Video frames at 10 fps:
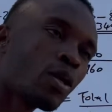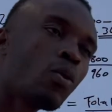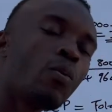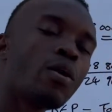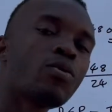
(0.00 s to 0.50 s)

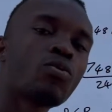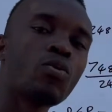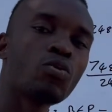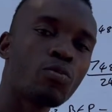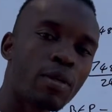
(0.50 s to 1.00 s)
we are not
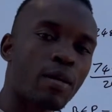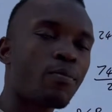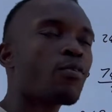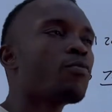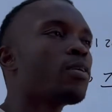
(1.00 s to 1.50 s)
going to make a
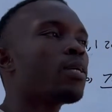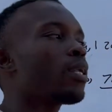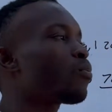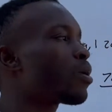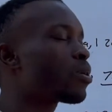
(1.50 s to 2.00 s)
profit and
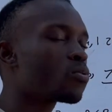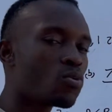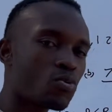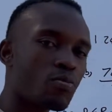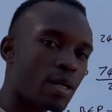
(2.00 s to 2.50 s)
we are not
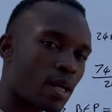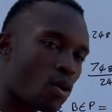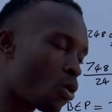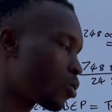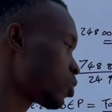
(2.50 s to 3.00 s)
going to make a
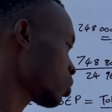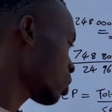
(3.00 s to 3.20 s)
loss